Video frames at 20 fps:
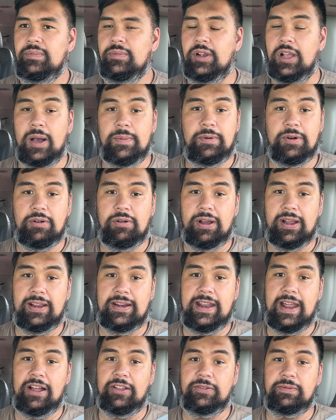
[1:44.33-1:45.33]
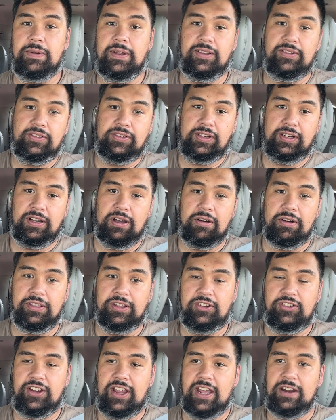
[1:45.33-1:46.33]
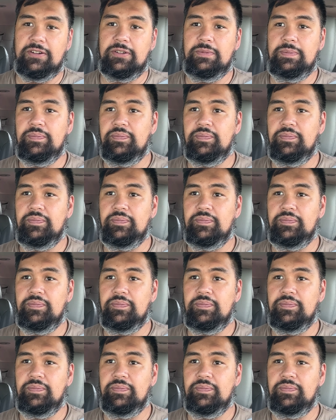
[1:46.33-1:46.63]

couple quick announcements to go on the channel.